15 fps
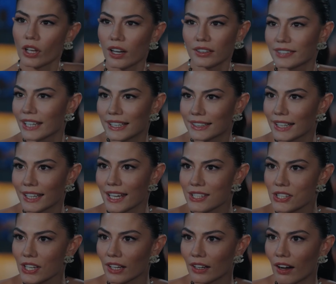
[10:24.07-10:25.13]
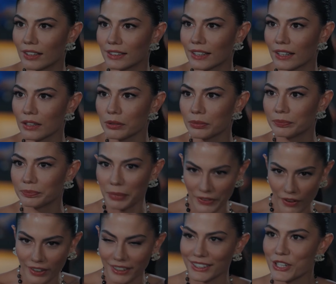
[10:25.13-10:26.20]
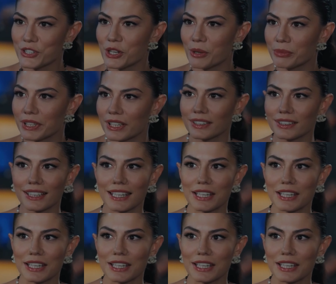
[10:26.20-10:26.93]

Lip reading: but rather a matter of their personal circumstances.